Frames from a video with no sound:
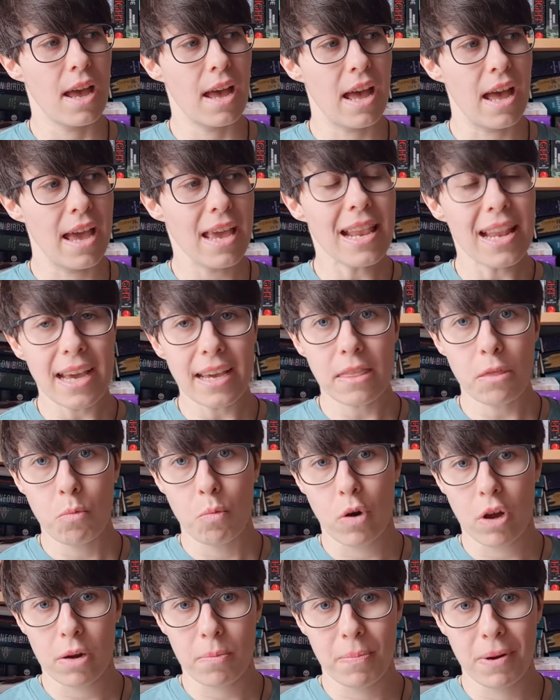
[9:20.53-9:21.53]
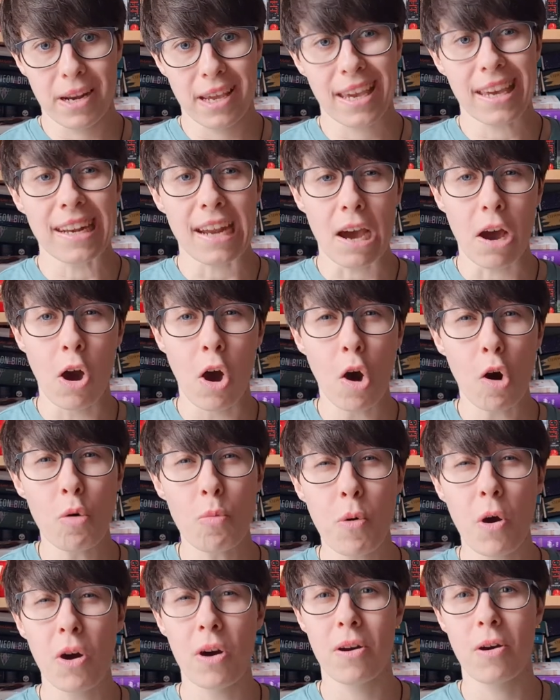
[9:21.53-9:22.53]
I like the world building, and I
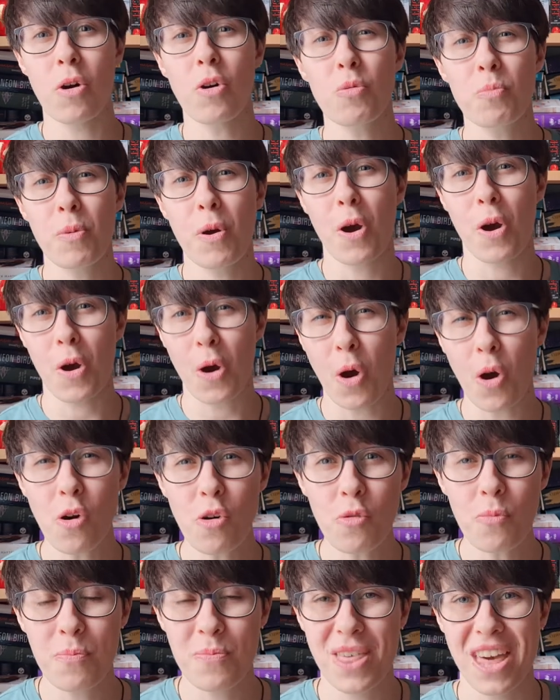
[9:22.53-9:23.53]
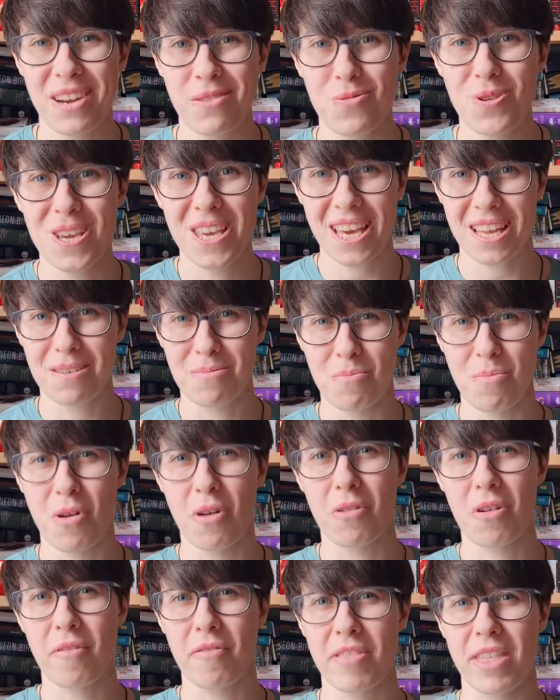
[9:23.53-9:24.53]
hope that we get
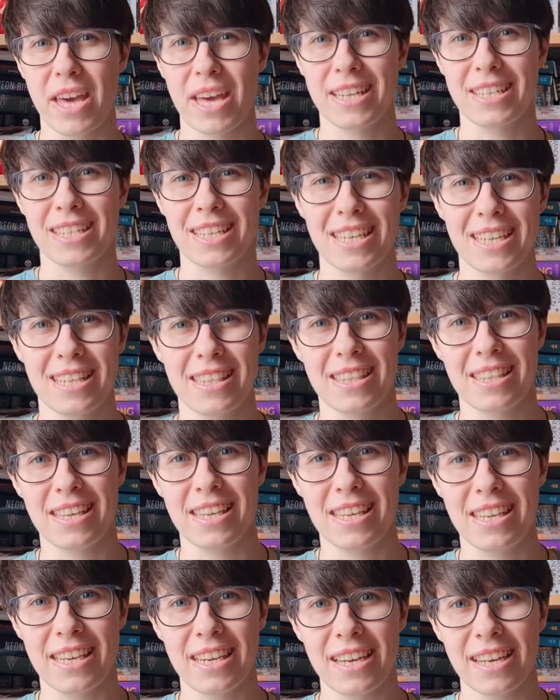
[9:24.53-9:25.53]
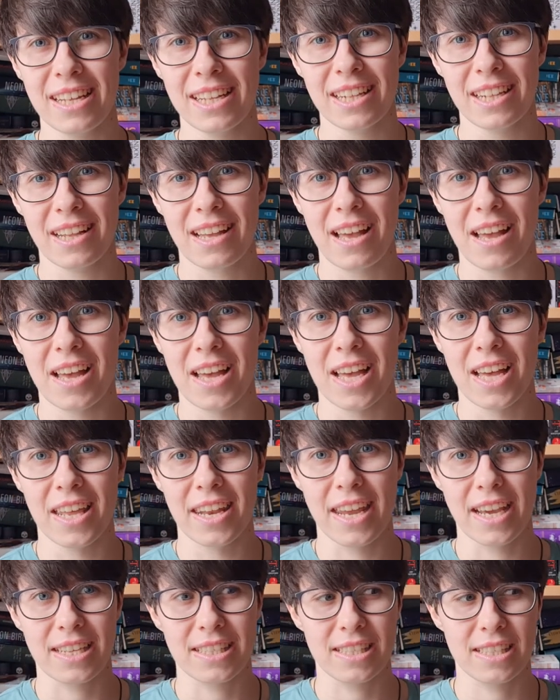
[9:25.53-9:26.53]
more of that in the
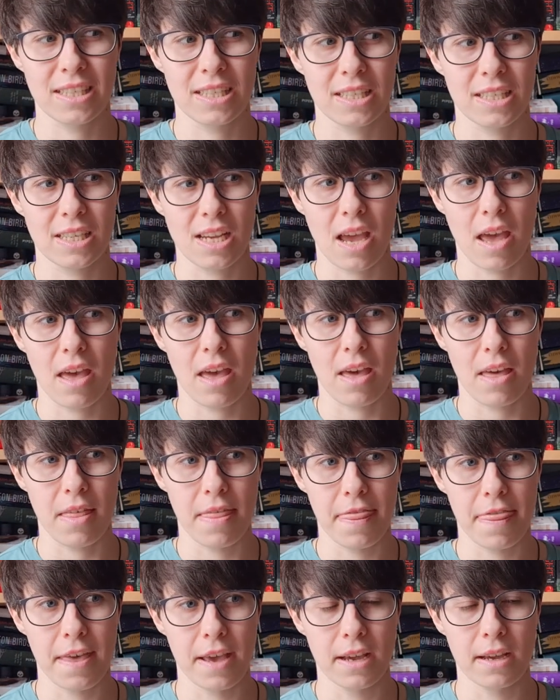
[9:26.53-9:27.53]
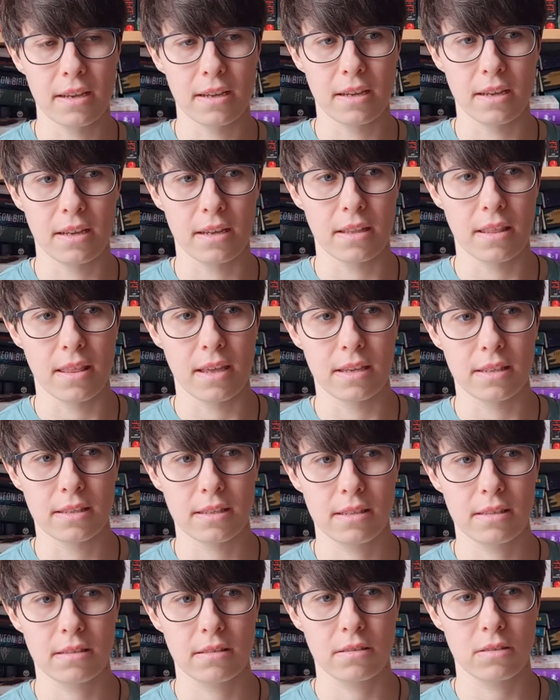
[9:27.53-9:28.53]
next, I think
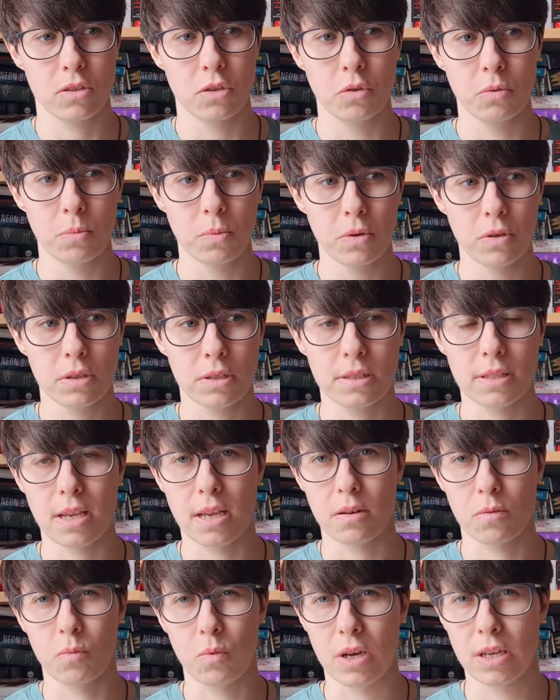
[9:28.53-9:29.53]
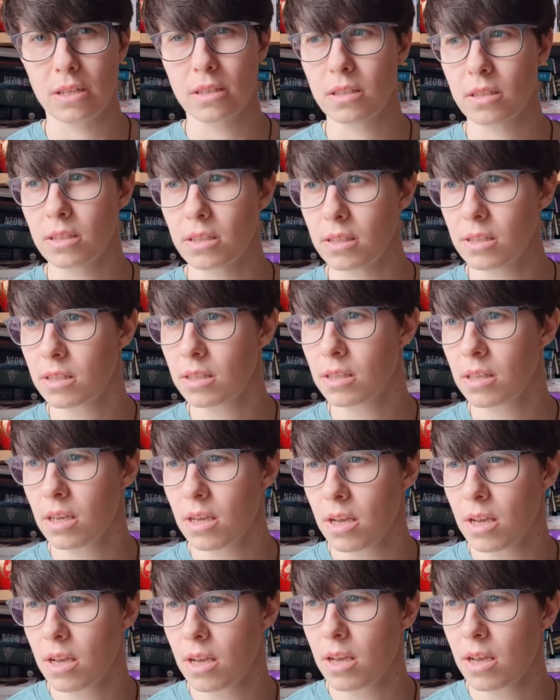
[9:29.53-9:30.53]
there's two books and one is
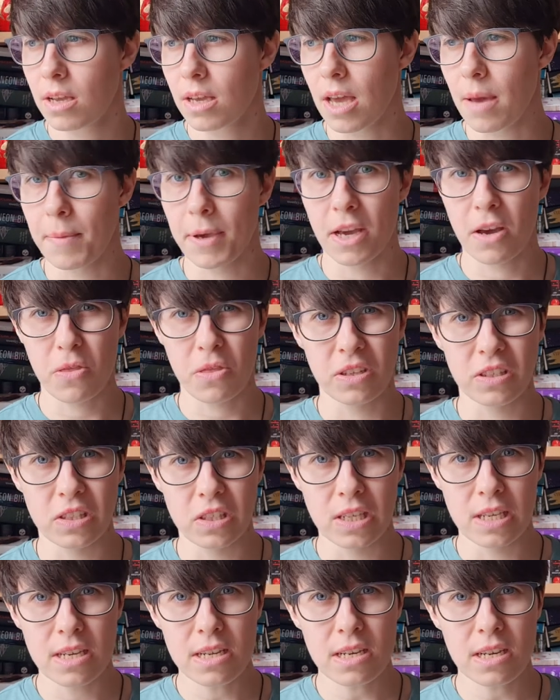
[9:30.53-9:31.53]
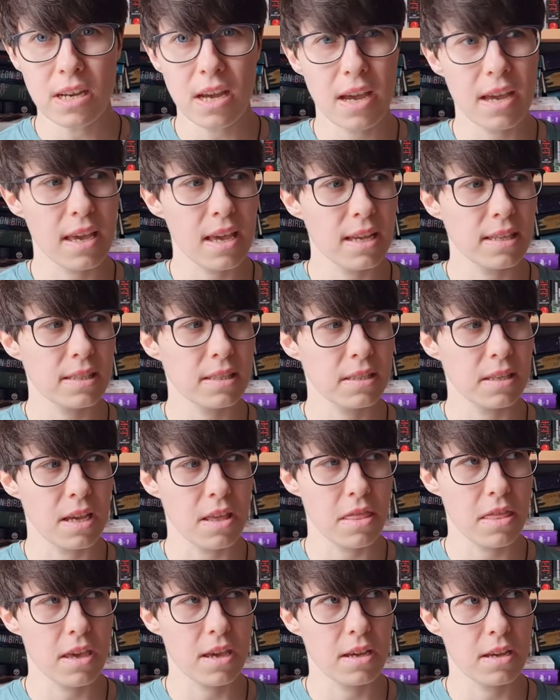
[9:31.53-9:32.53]
coming out this year, I guess.
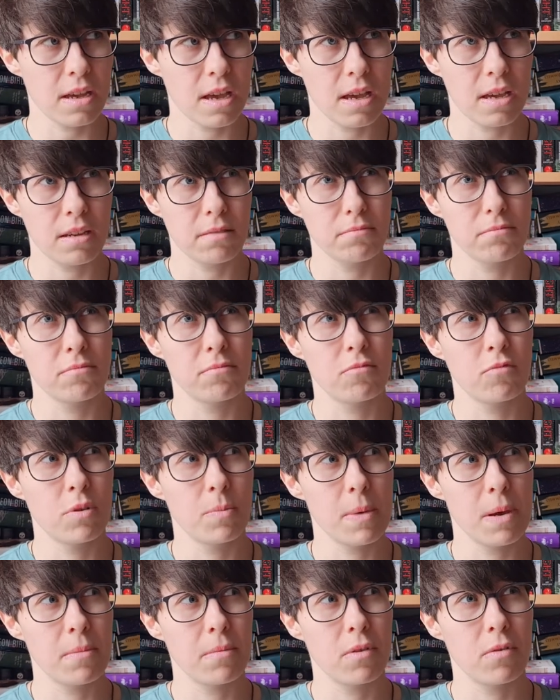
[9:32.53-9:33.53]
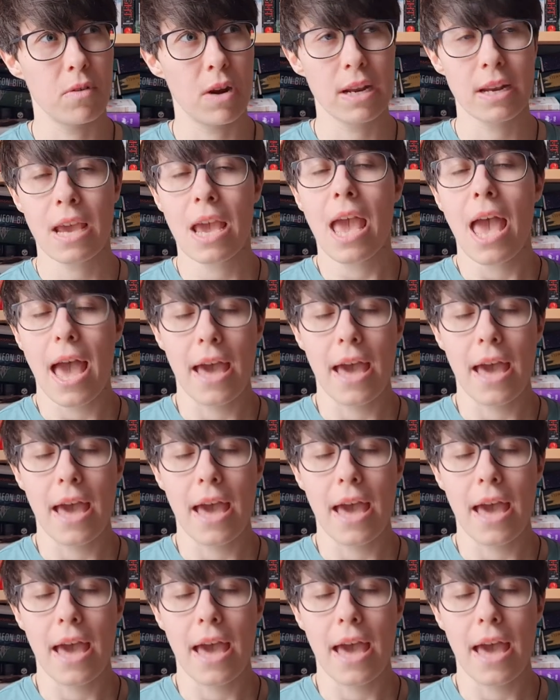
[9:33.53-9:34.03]
I think I remember right.